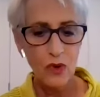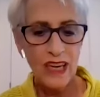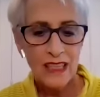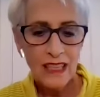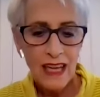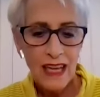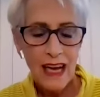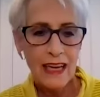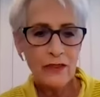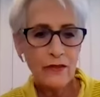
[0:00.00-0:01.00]
Well,
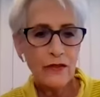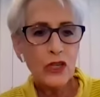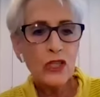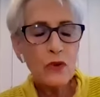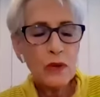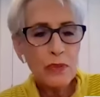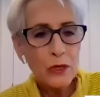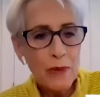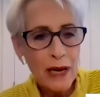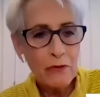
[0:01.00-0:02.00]
I'd first
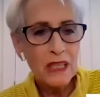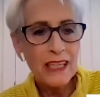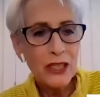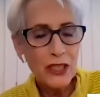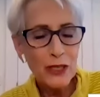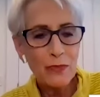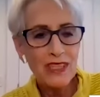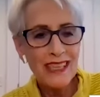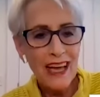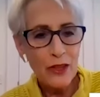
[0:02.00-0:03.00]
rebuild my relationship
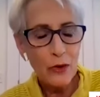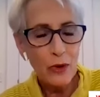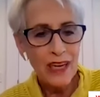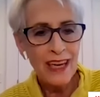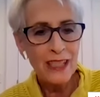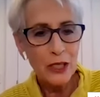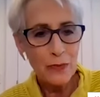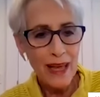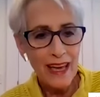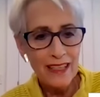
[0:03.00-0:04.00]
with South Korea and
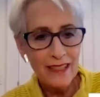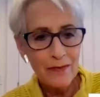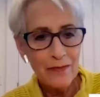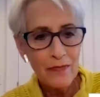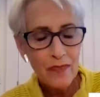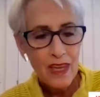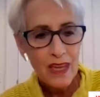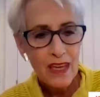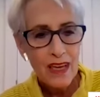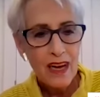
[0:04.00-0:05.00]
Japan.
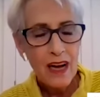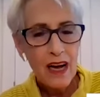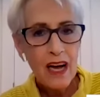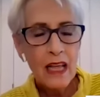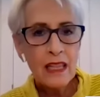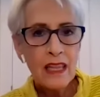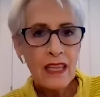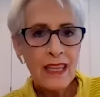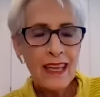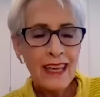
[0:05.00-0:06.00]
I
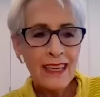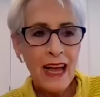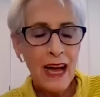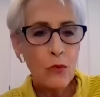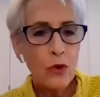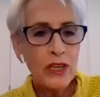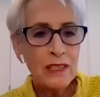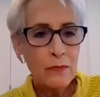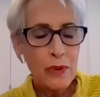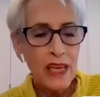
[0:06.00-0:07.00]

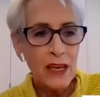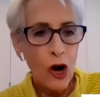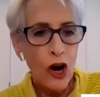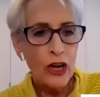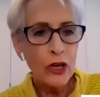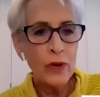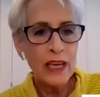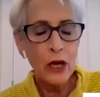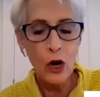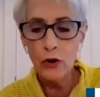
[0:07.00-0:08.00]
wouldn't be
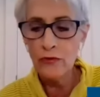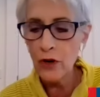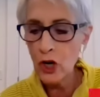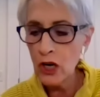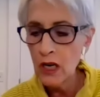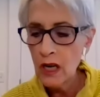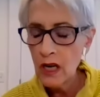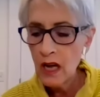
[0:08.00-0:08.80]
arguing over